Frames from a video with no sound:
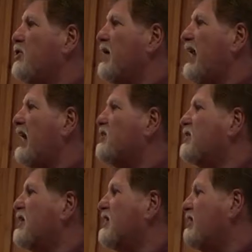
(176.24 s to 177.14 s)
can
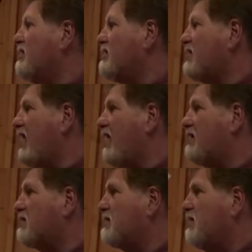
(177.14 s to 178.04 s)
actually, in this
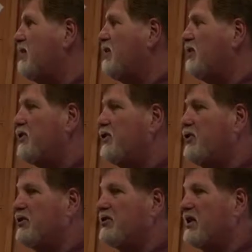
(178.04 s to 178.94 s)
case,
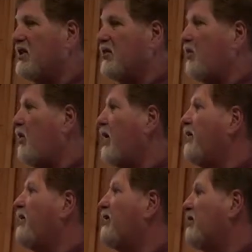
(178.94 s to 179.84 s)
use a little
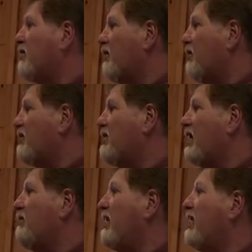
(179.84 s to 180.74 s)
water with
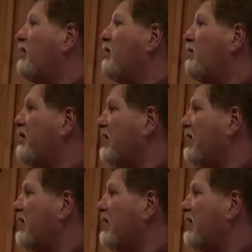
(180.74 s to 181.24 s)
them, and they'll be